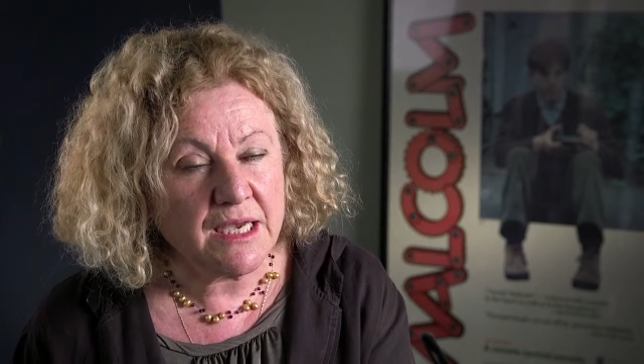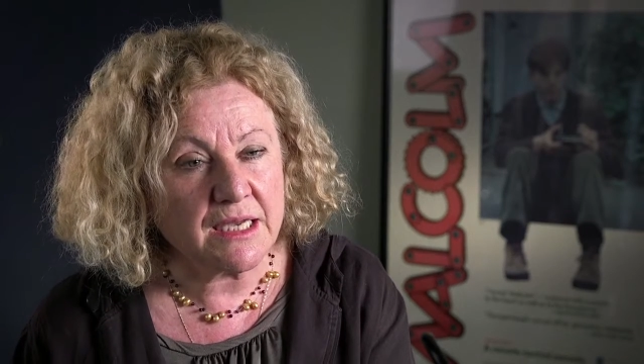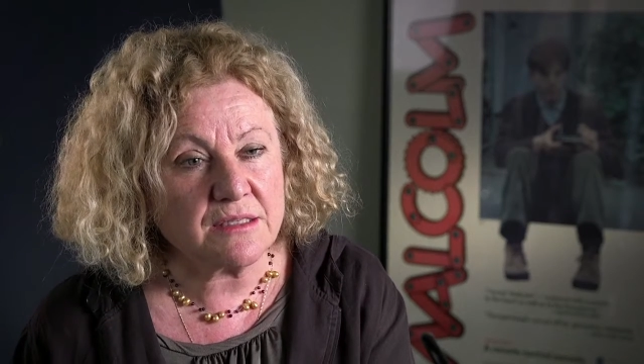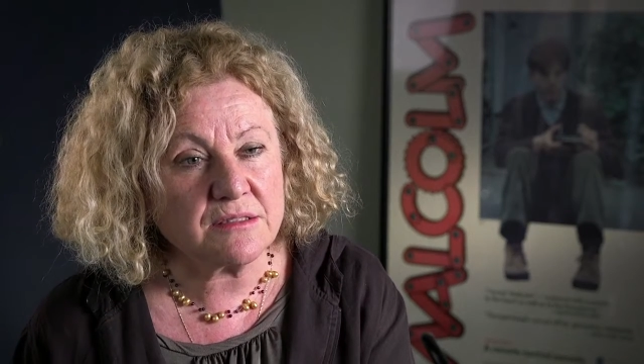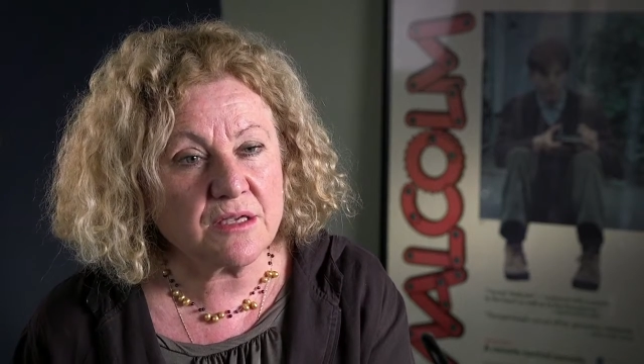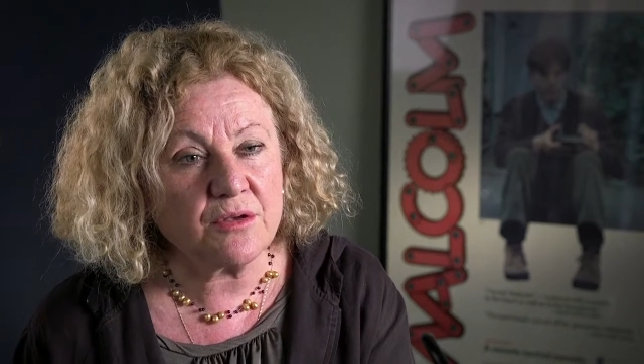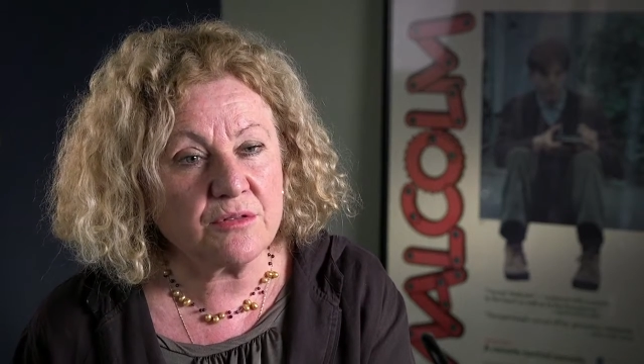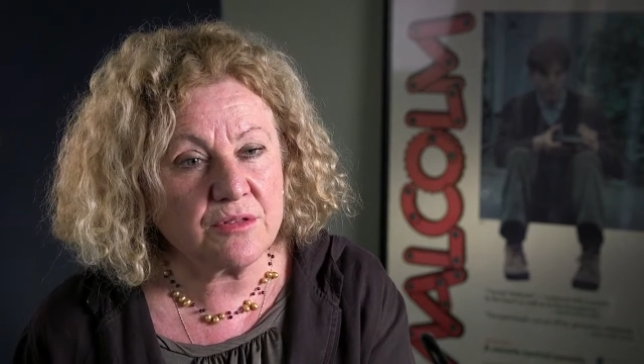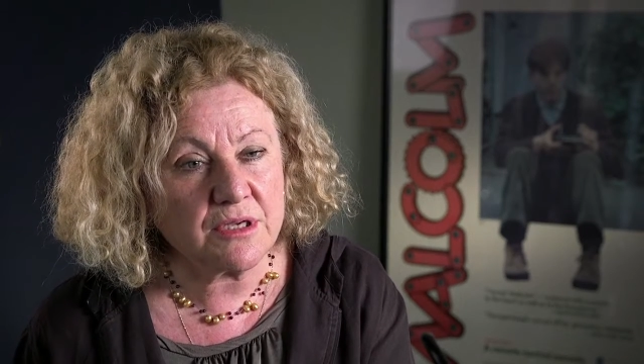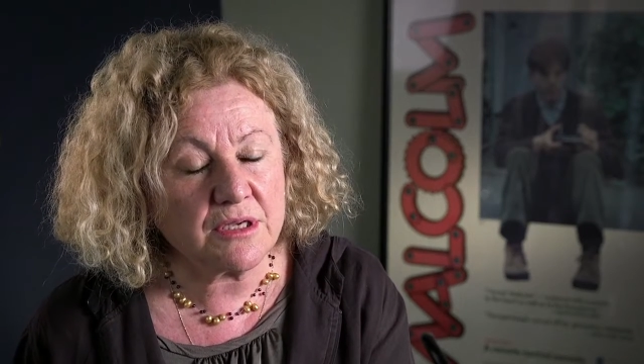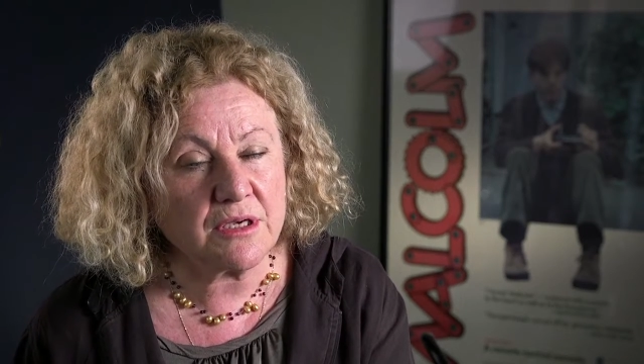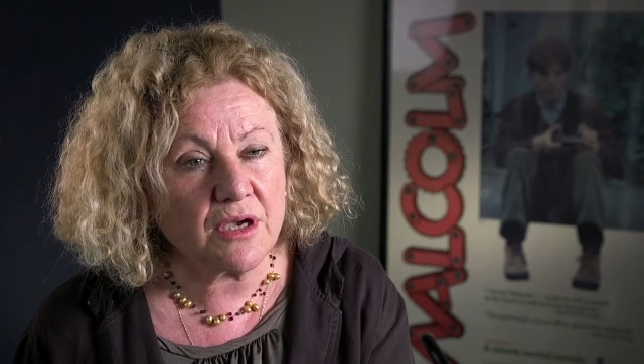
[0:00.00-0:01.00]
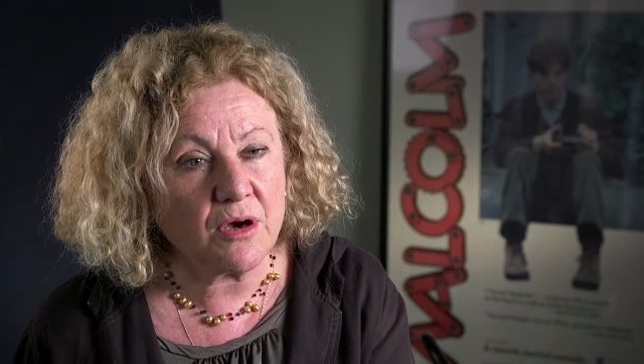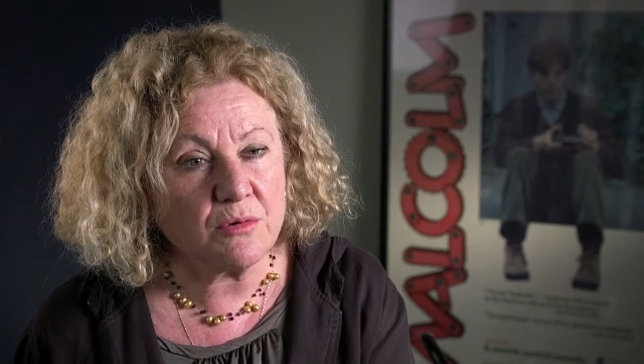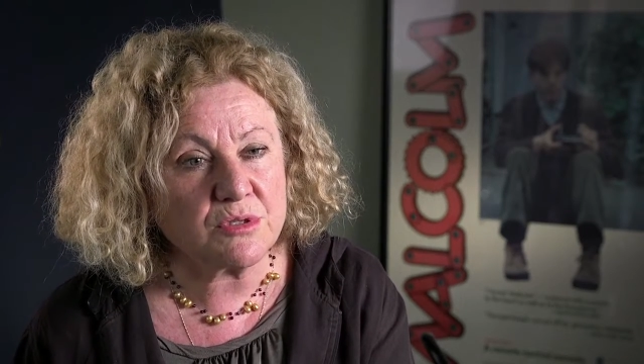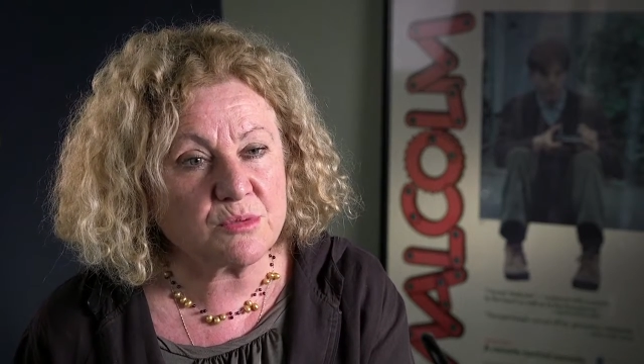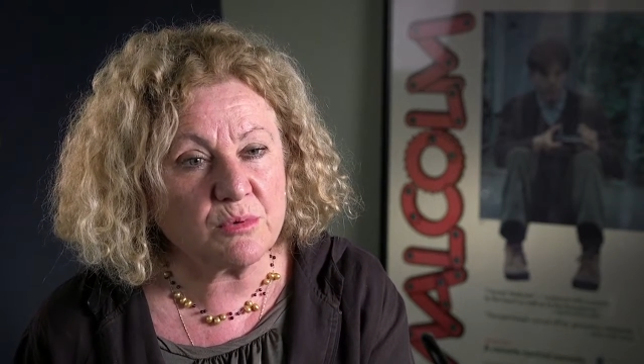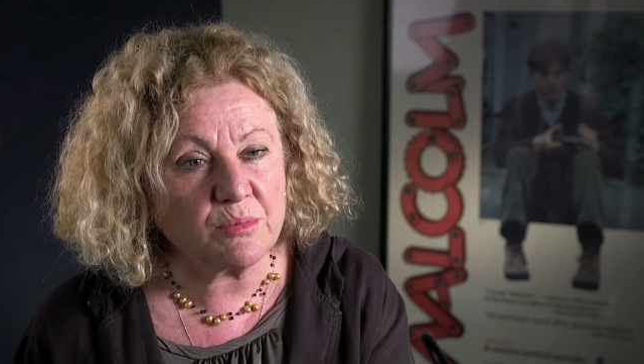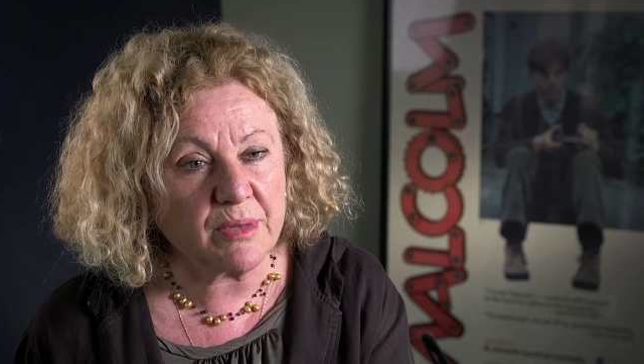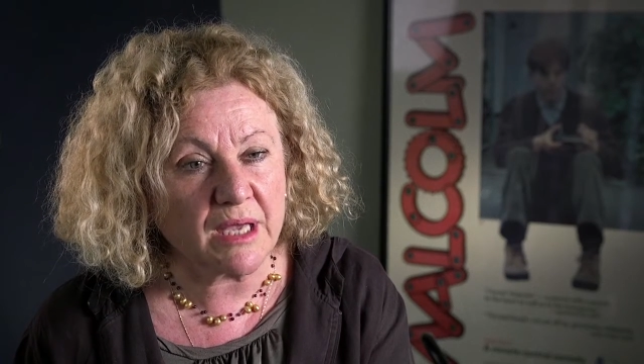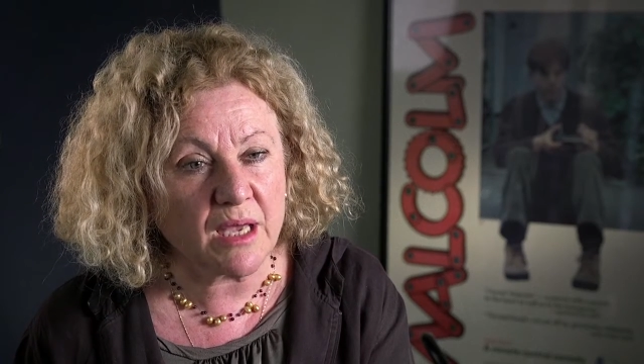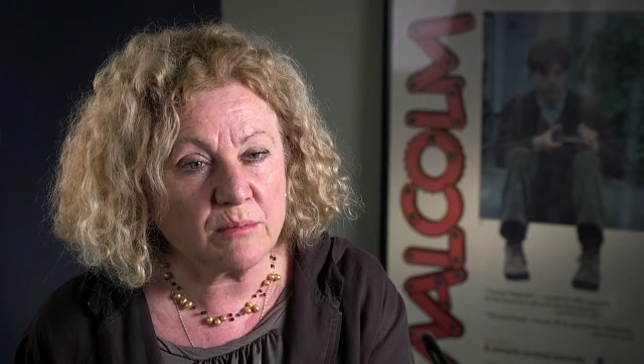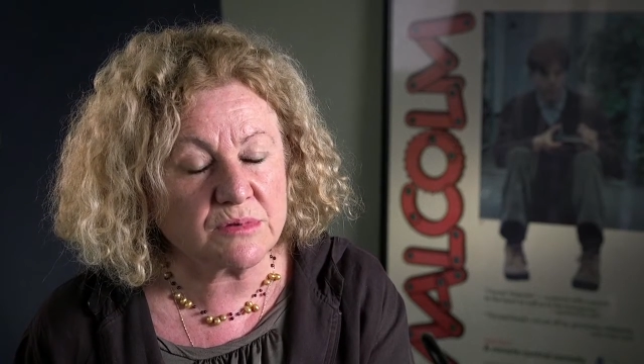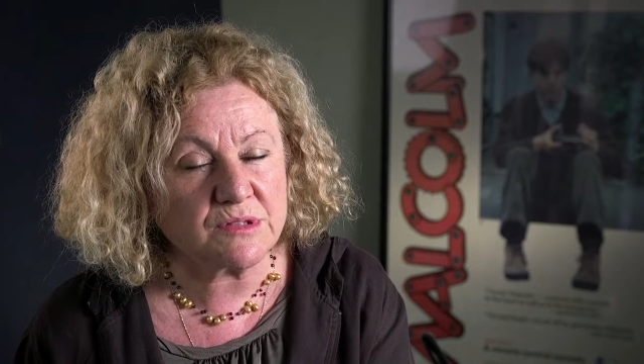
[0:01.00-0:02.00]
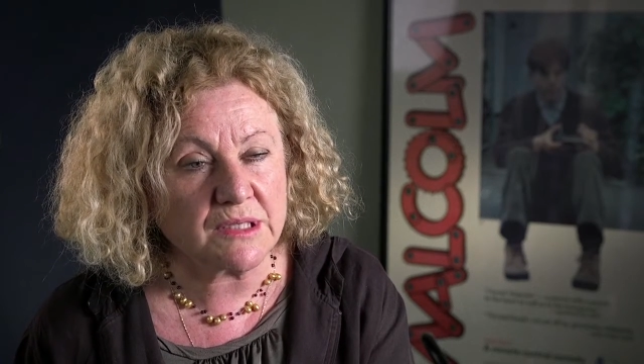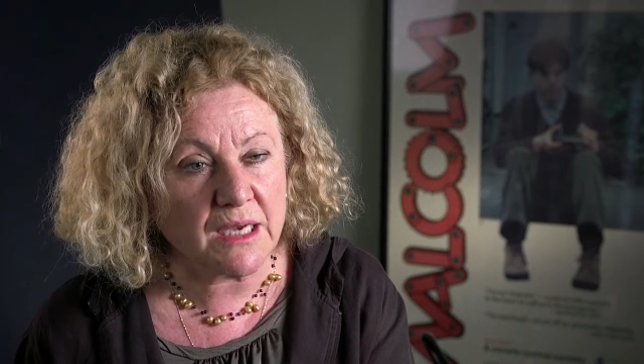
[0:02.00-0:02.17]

and so theatre goers will be able to